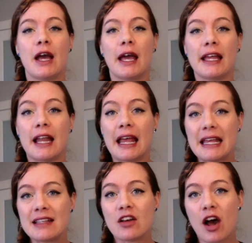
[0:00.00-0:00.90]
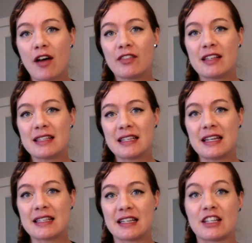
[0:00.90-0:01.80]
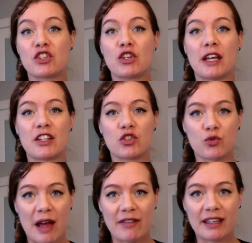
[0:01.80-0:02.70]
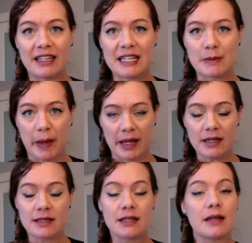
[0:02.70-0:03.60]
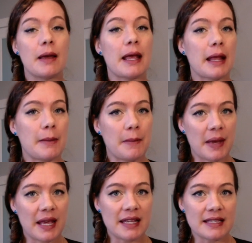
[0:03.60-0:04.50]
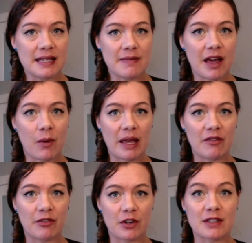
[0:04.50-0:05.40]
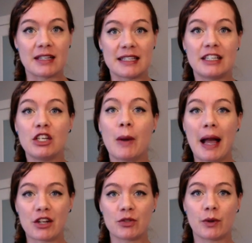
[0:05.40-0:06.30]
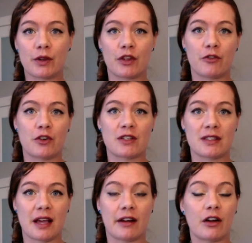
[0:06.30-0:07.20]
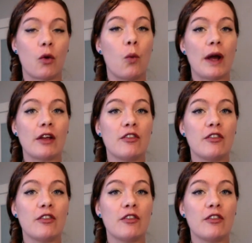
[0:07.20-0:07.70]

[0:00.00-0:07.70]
It is often seen as an extravagant expense. It may seem that way at first until you actually work with your first designer. What you'll